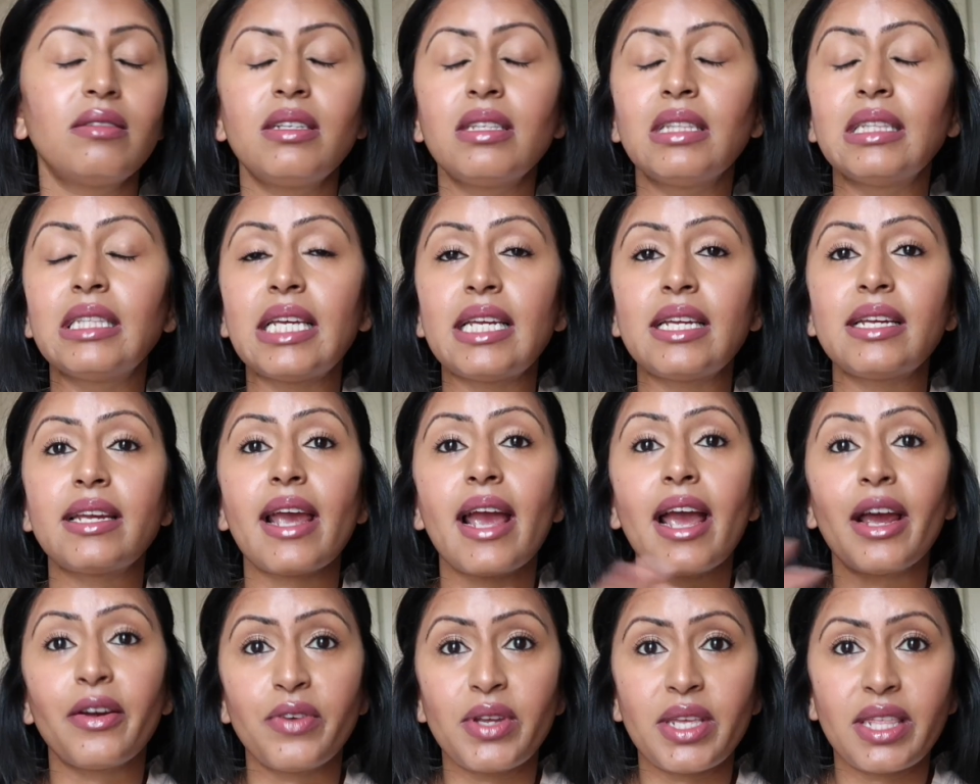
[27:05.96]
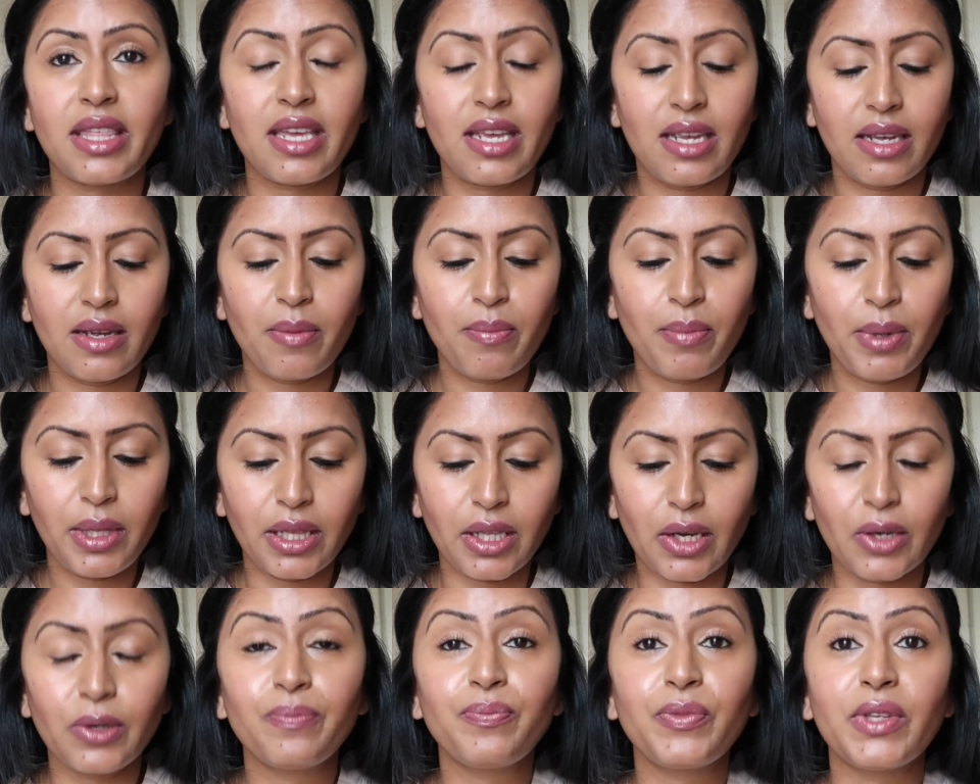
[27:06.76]
link everything
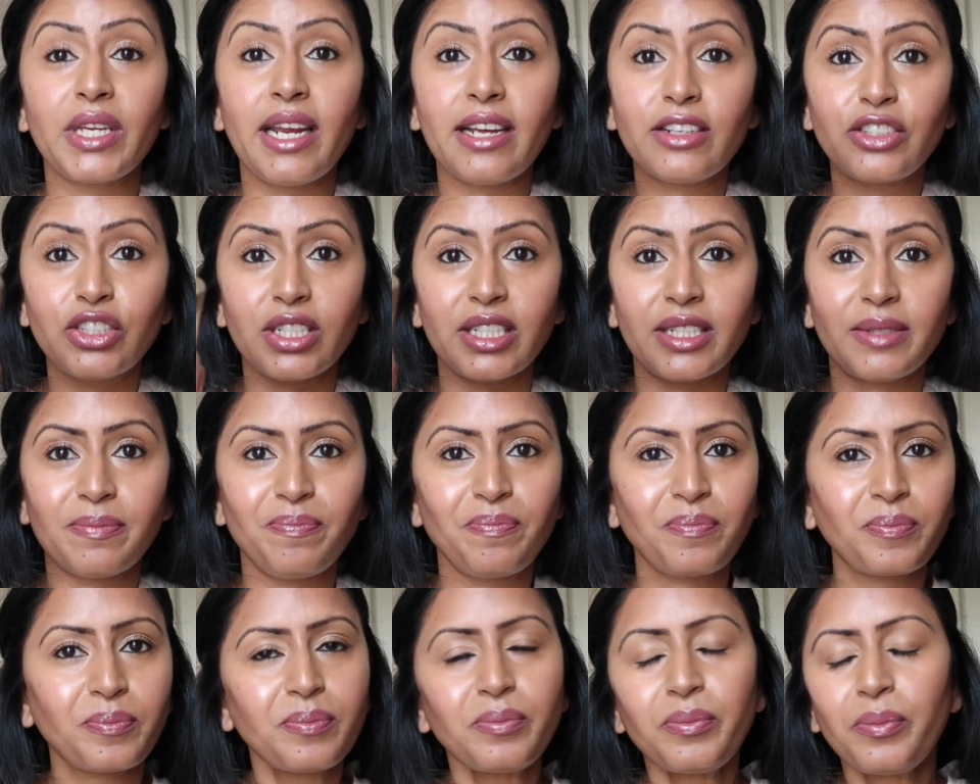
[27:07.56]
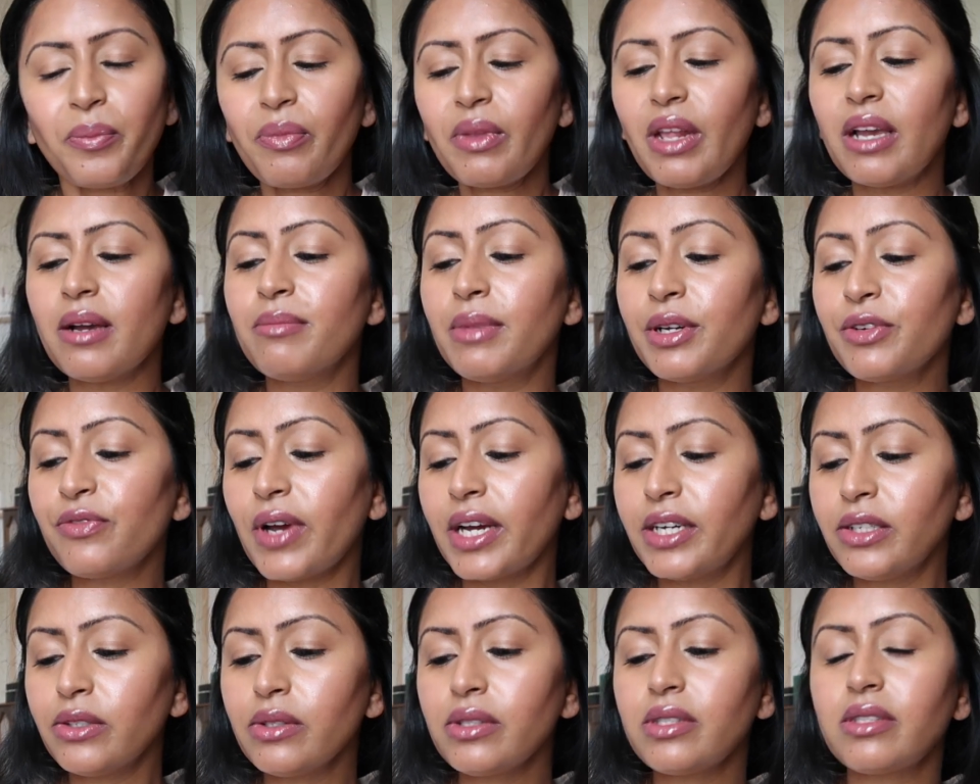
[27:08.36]
below. And actually, my
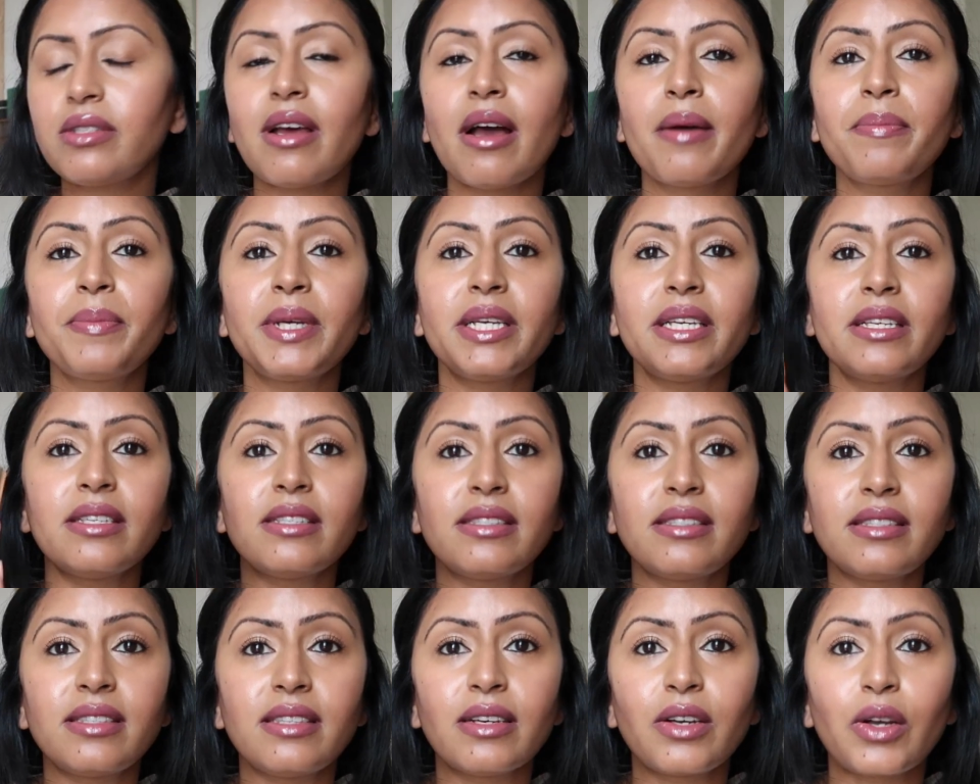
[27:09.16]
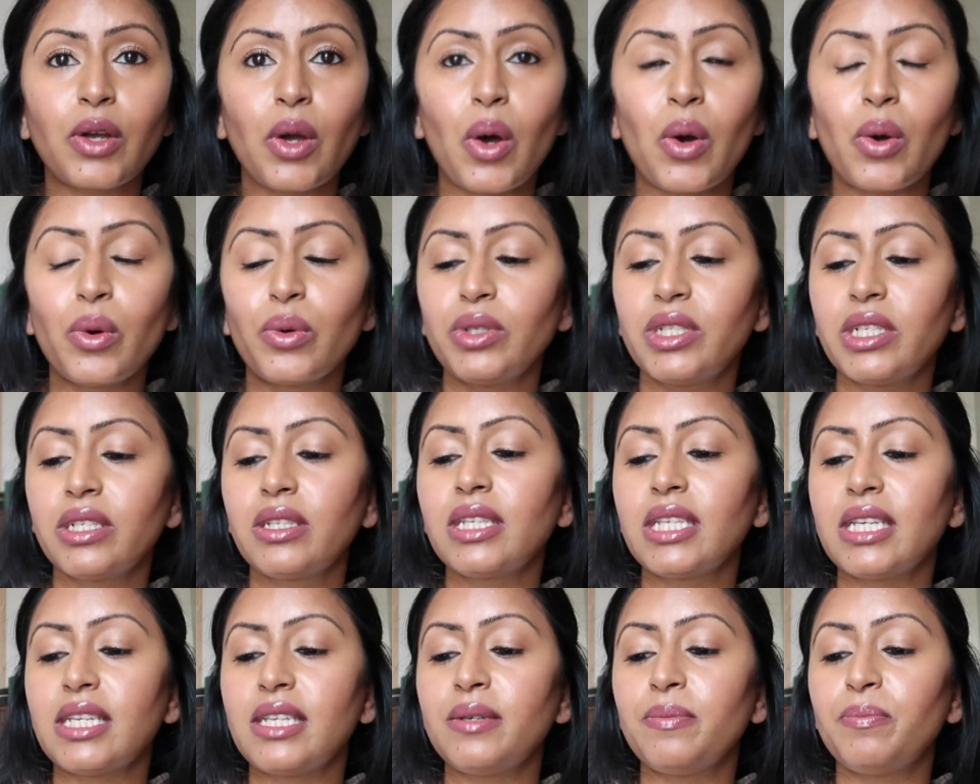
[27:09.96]
final step is the
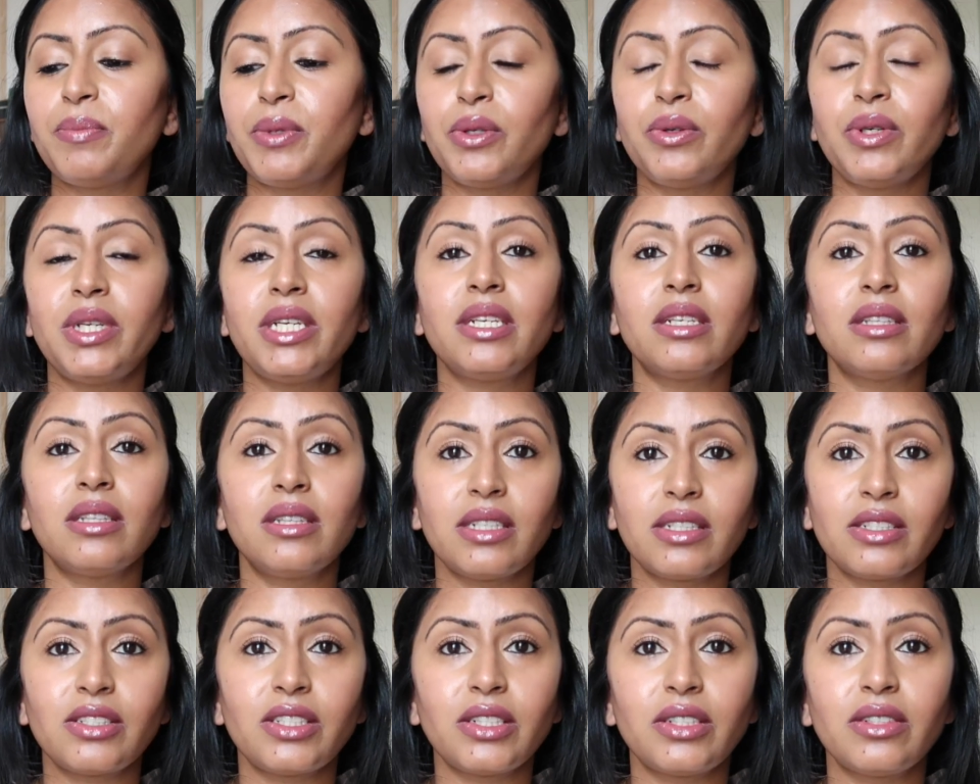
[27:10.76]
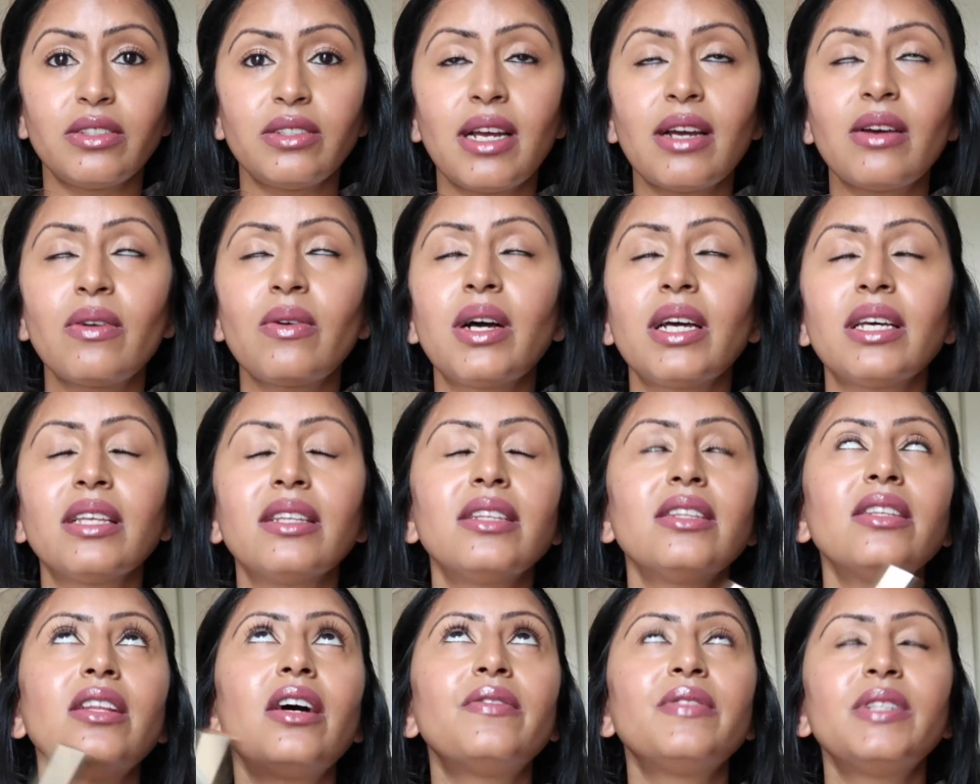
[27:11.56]
Caudalie Beauty Elixir. Now, I
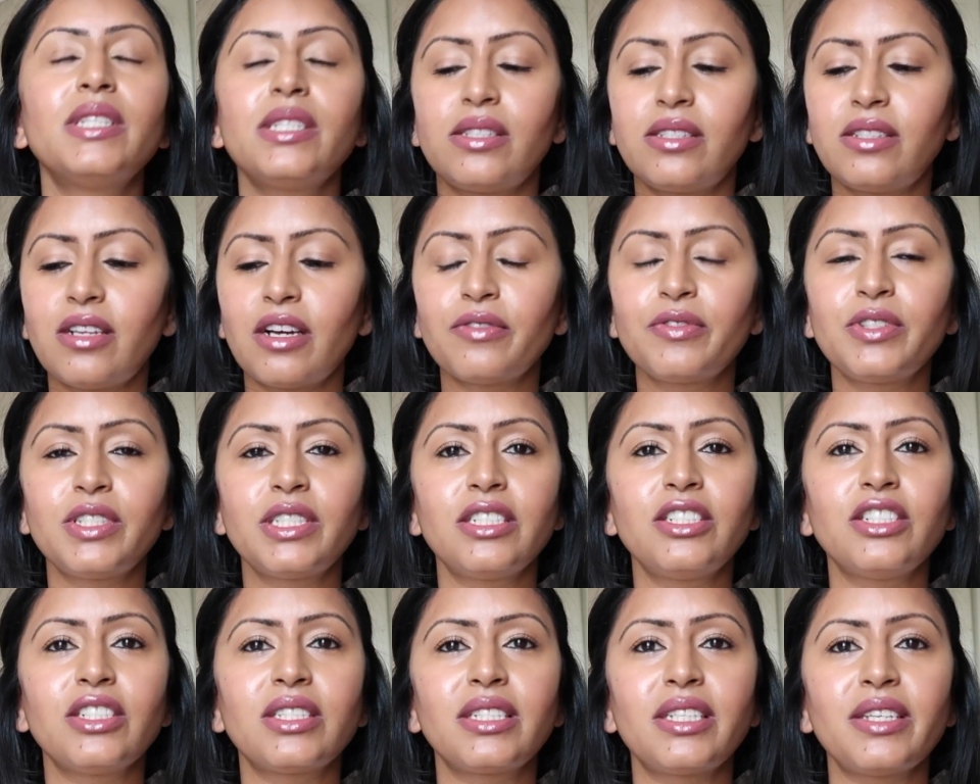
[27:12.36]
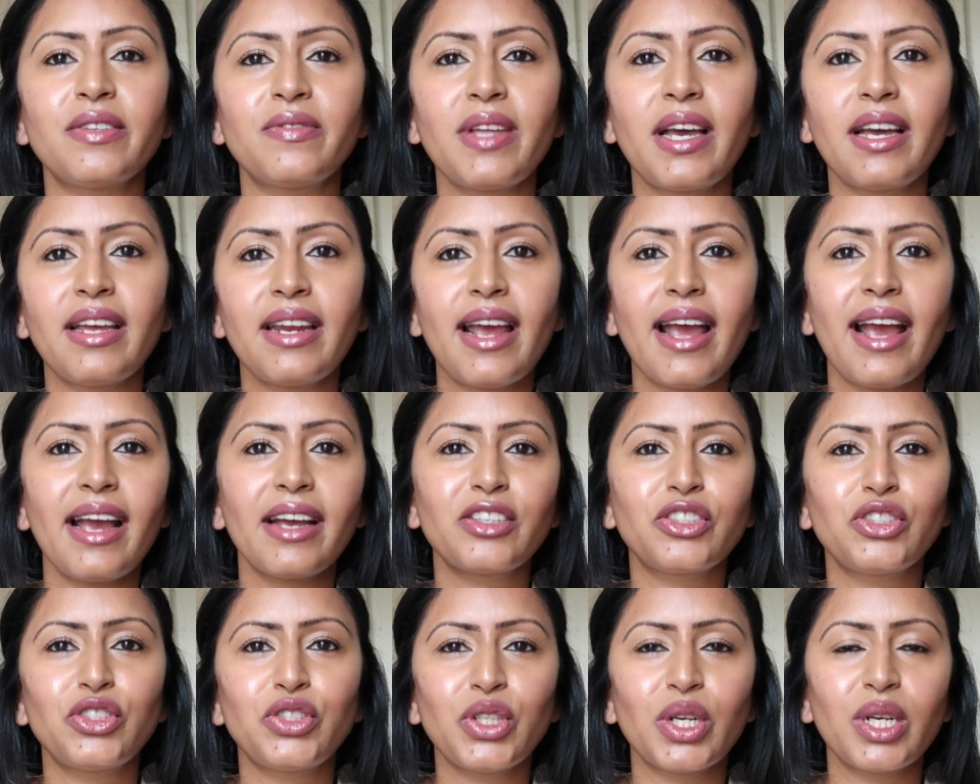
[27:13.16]
love this stuff to just give that
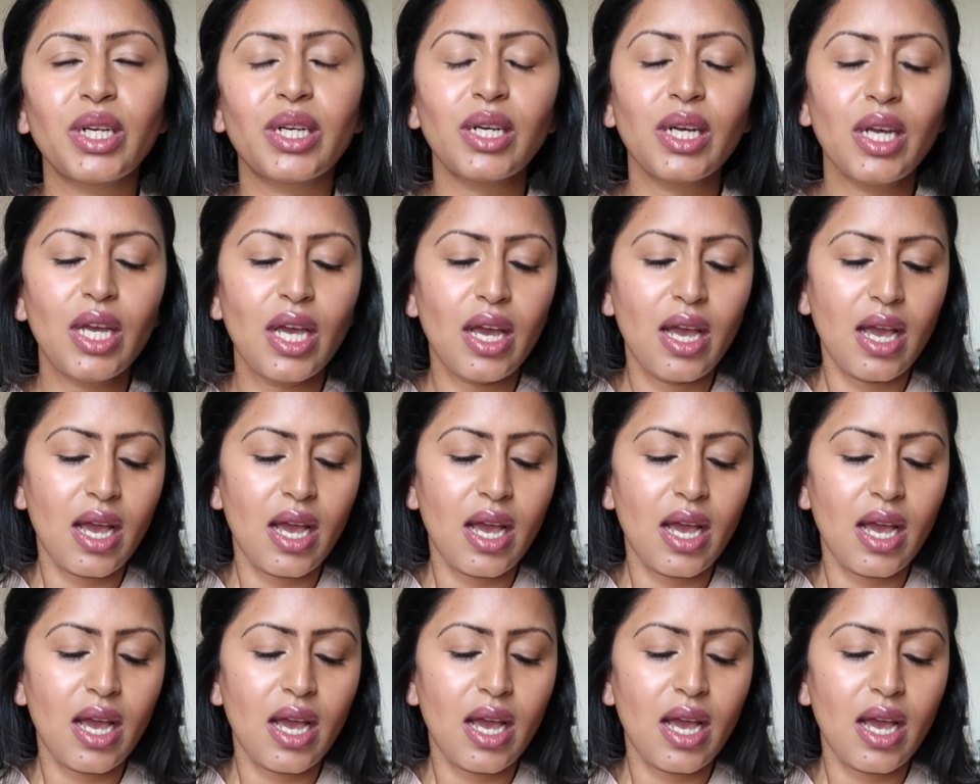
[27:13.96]
extra